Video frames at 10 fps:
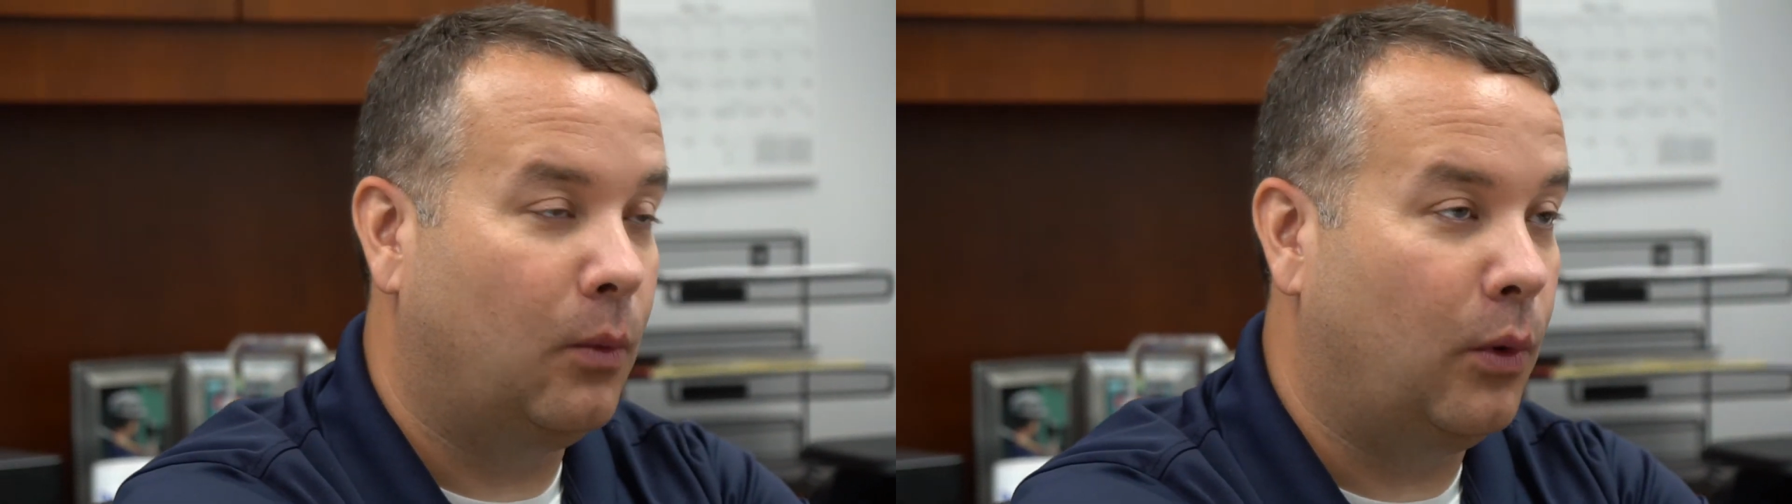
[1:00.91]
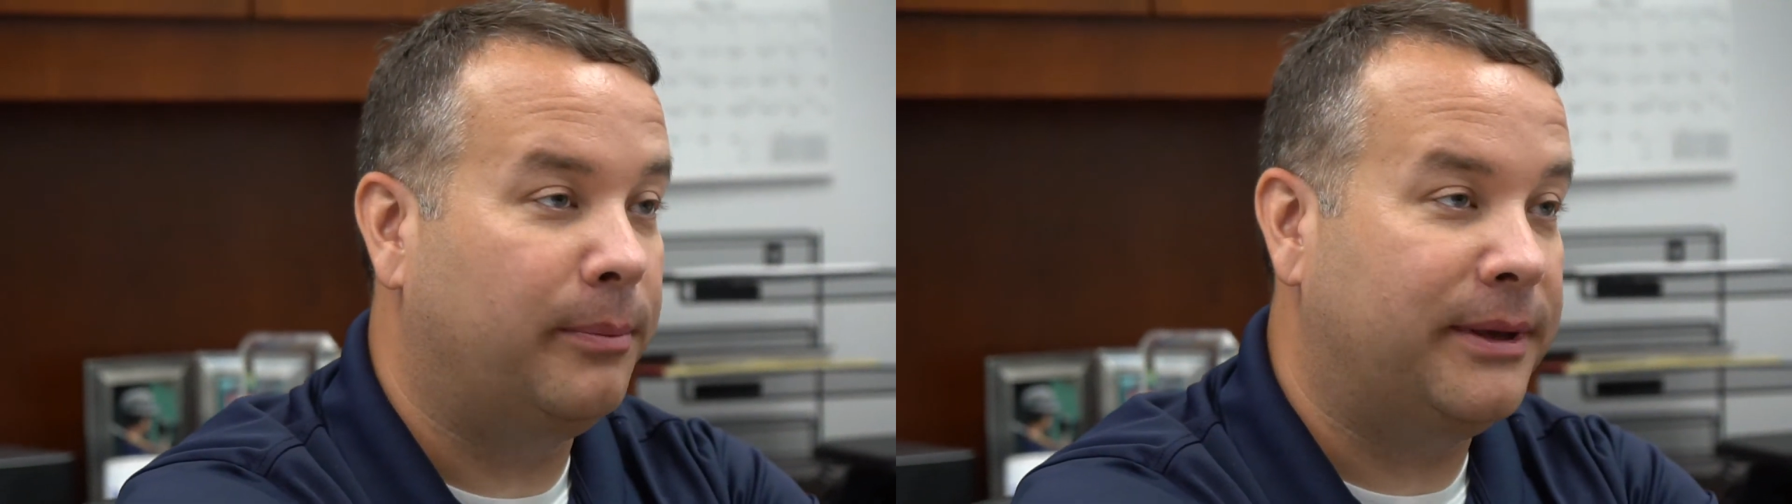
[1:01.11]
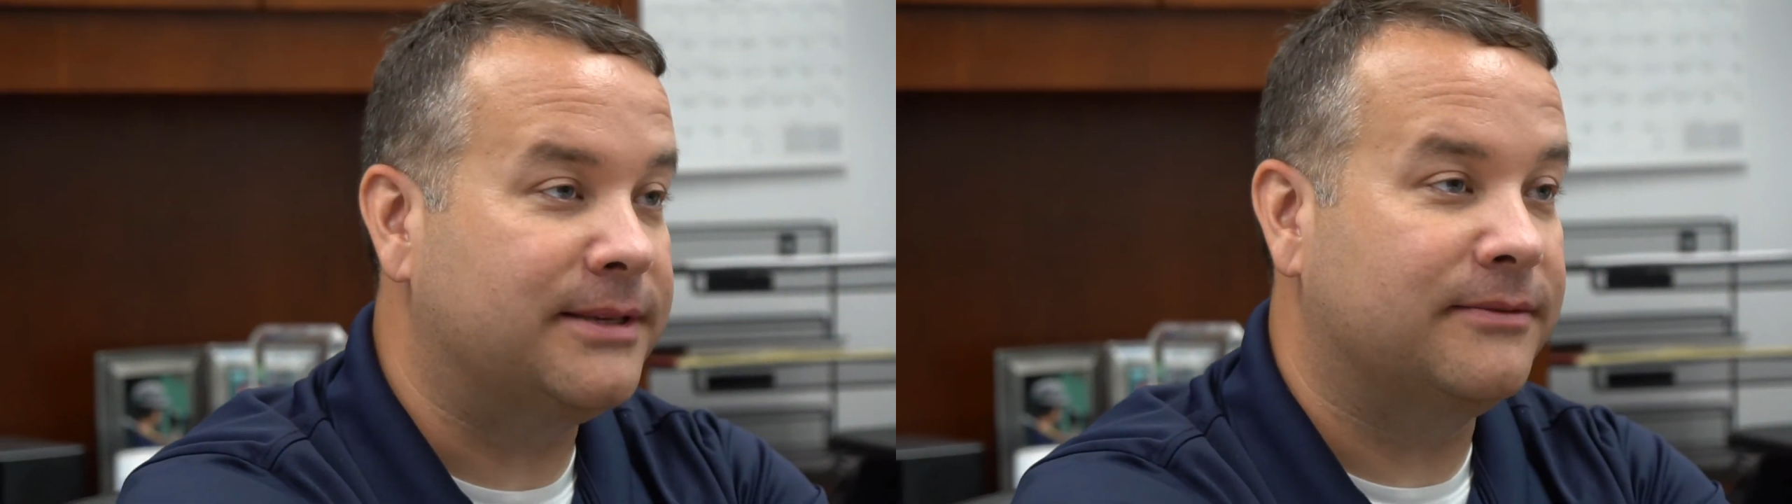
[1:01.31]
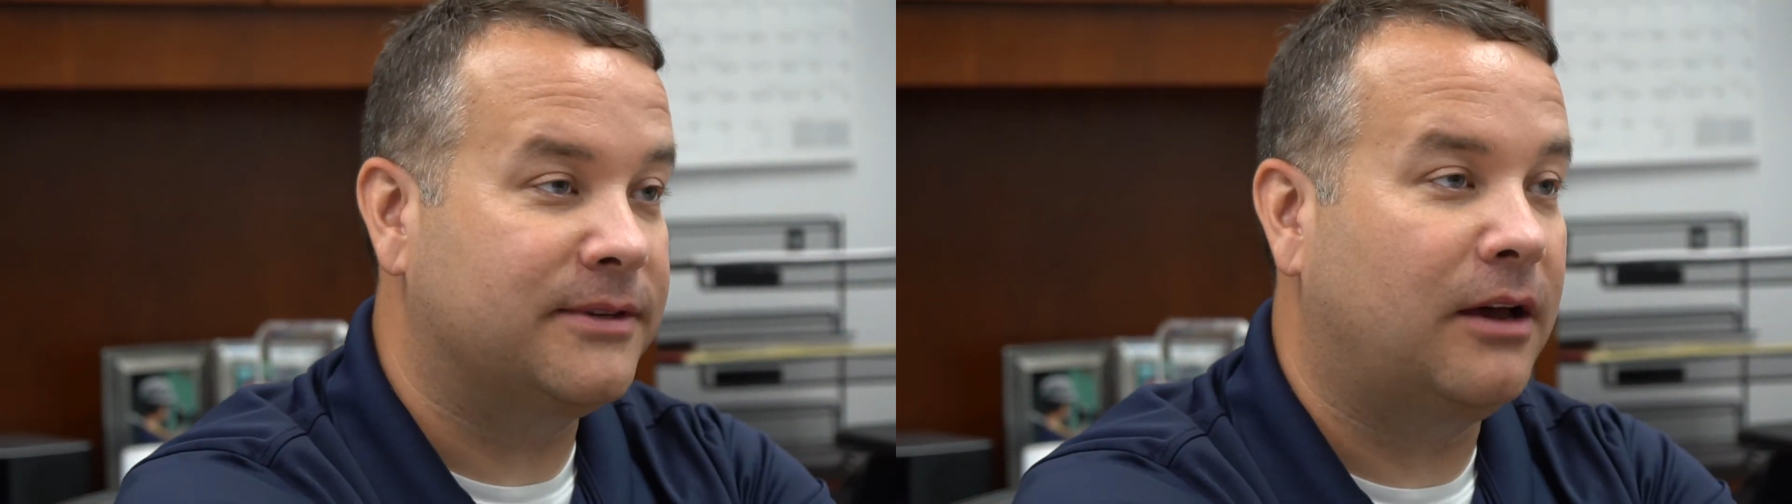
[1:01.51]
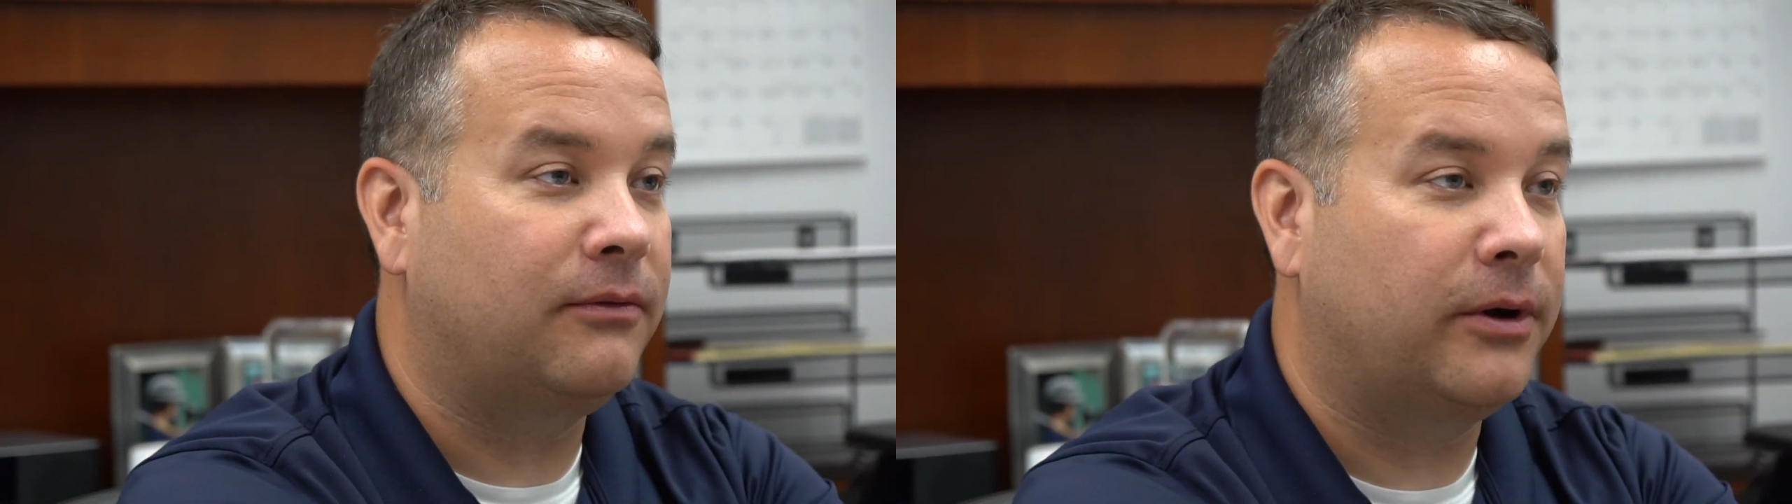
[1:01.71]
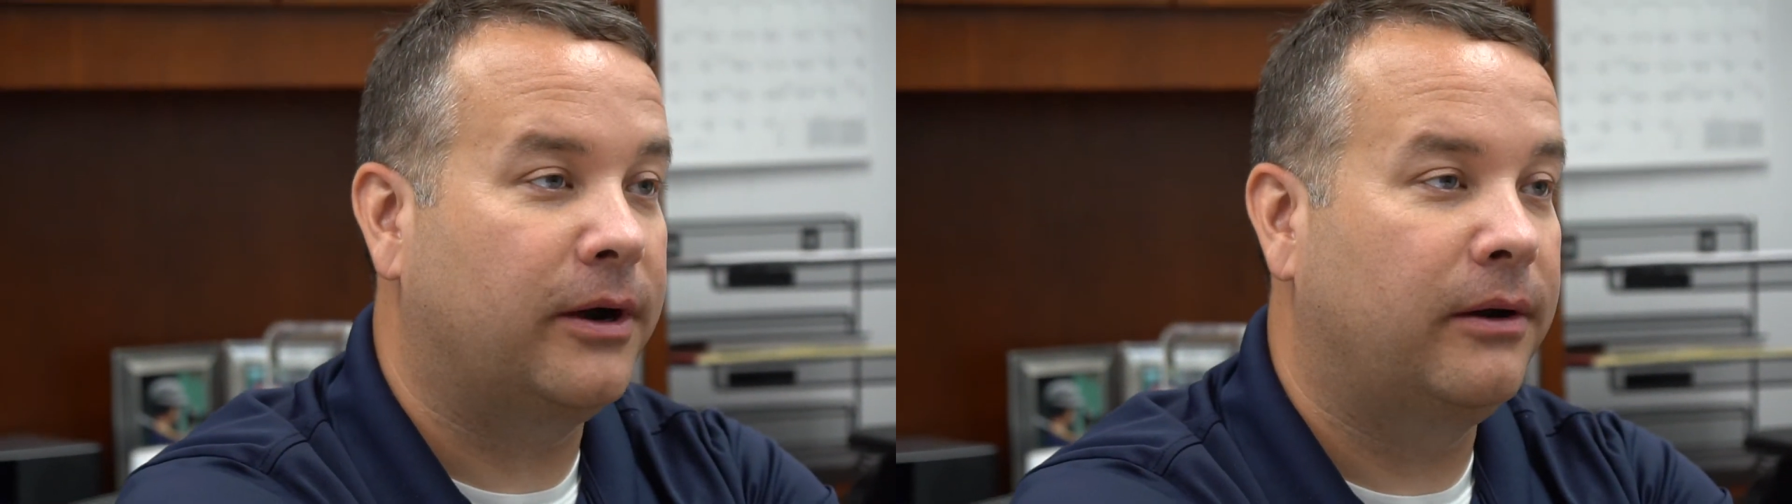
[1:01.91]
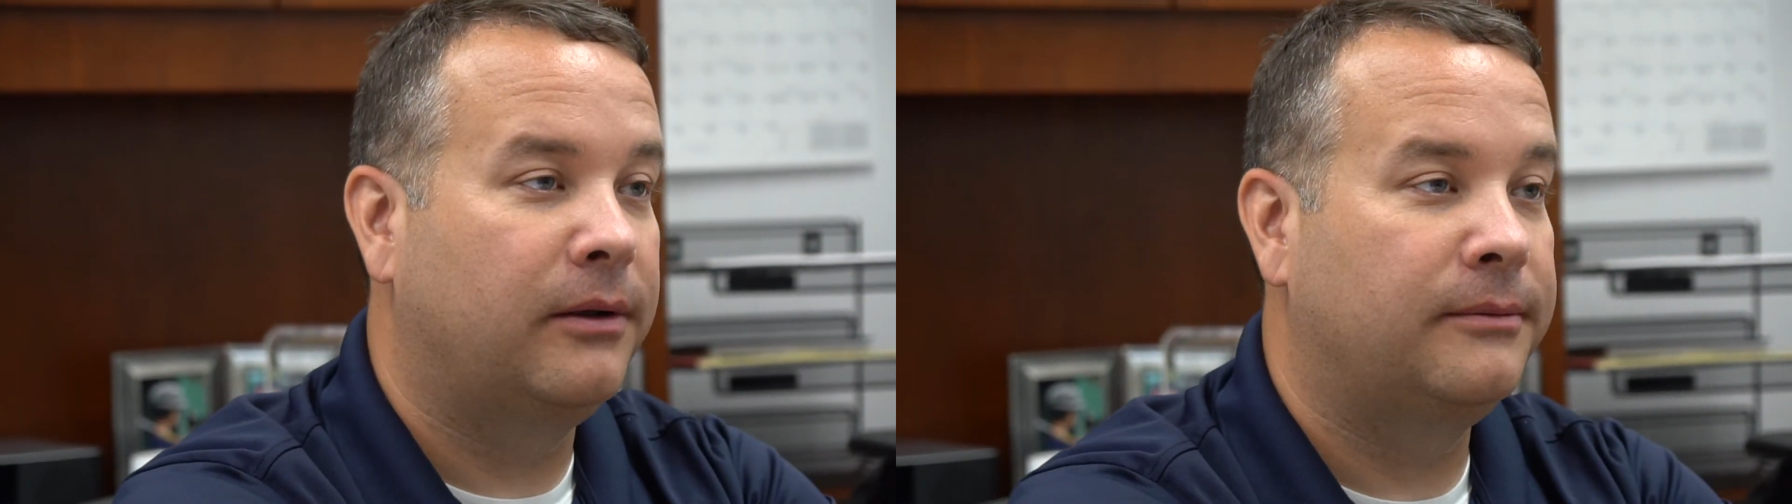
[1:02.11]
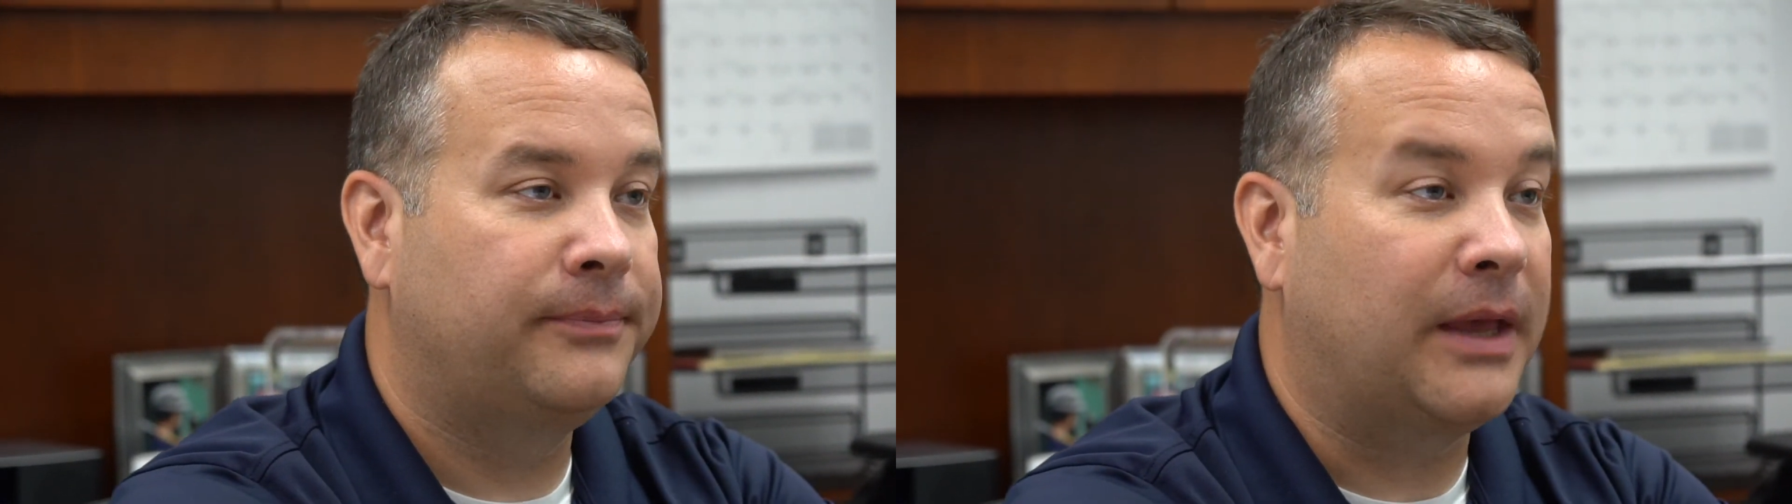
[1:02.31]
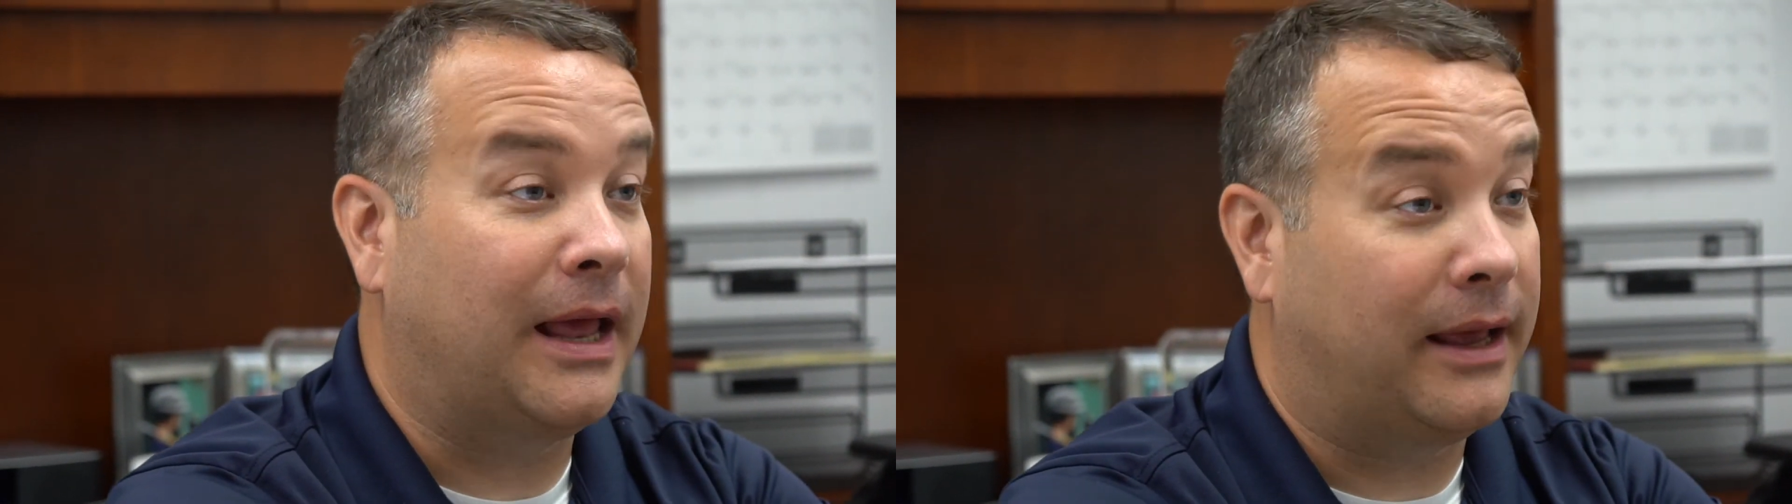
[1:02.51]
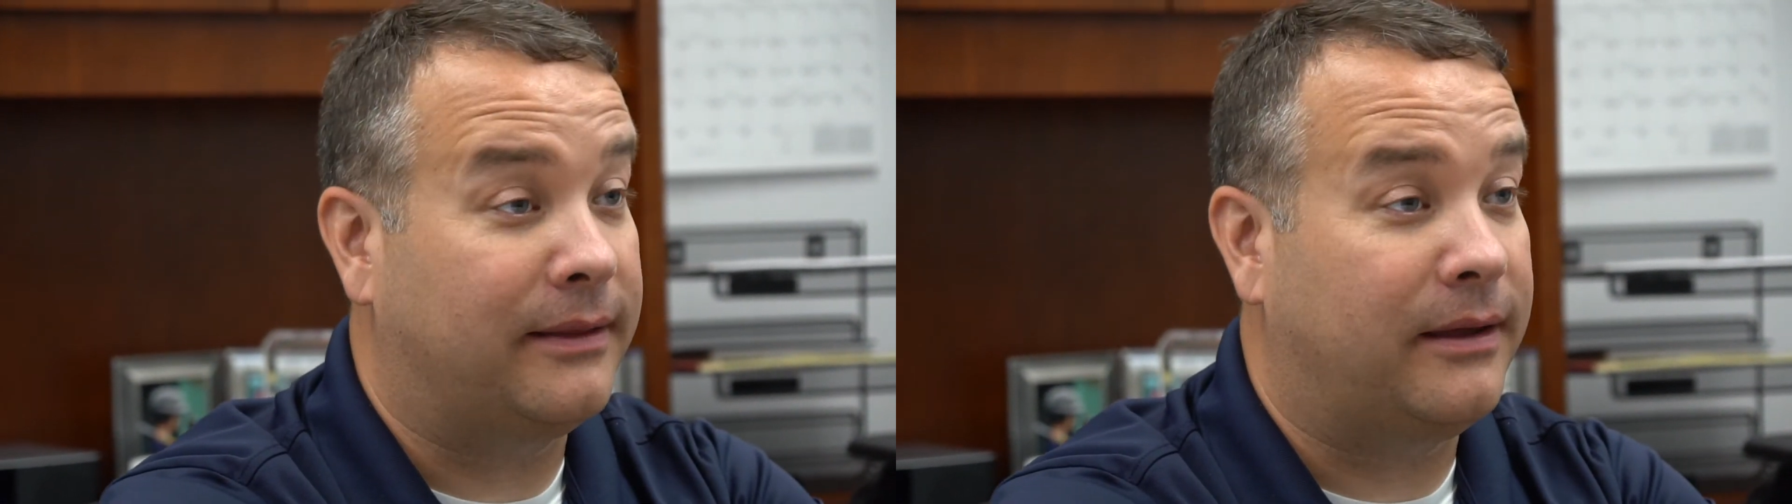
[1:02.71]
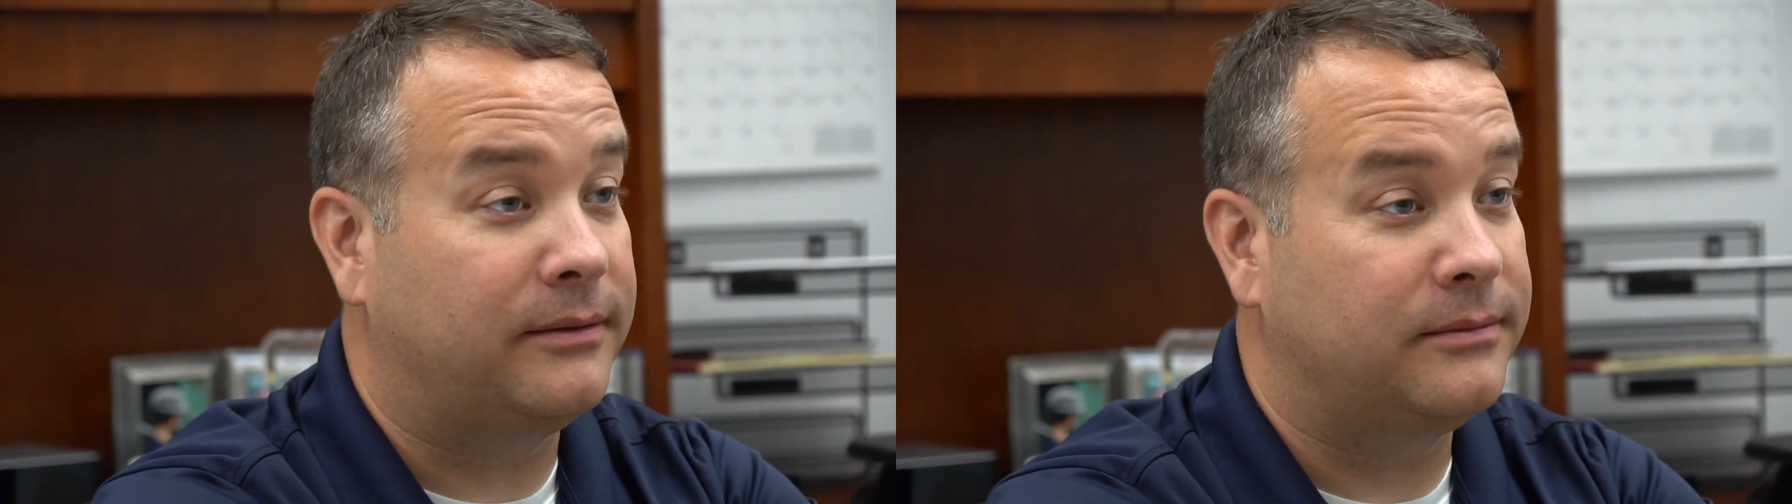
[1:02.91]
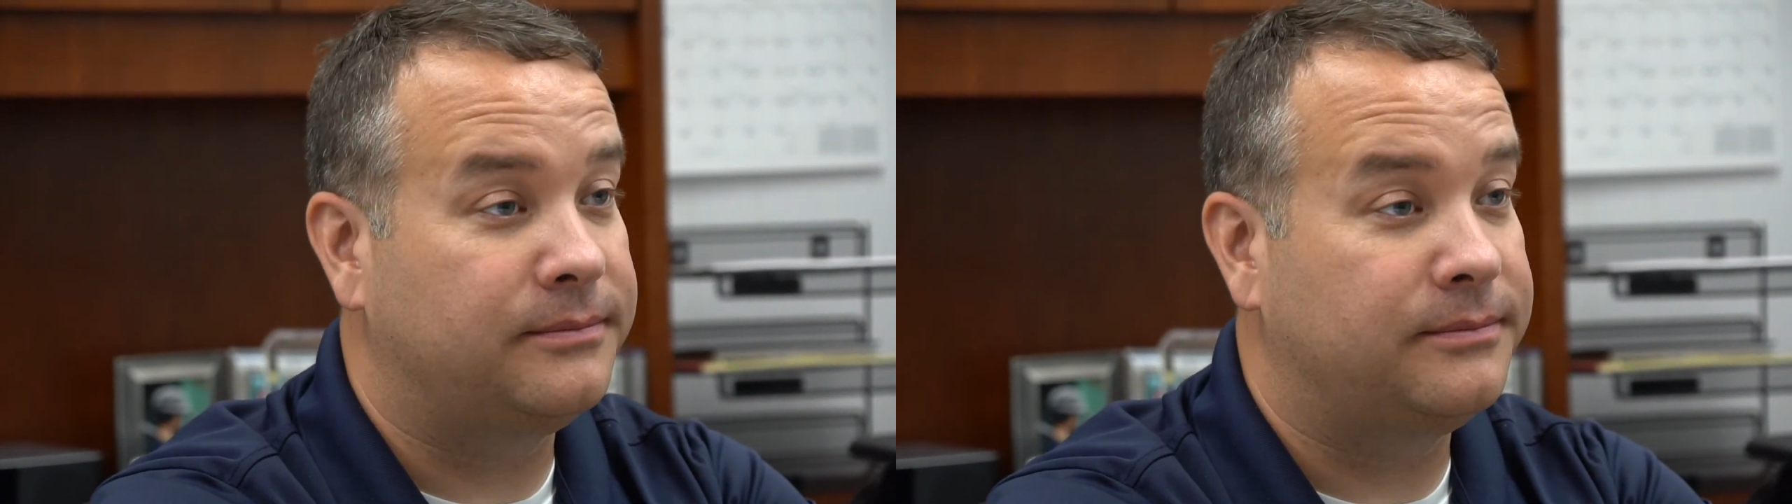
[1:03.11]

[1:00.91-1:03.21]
one piece of software. I like that.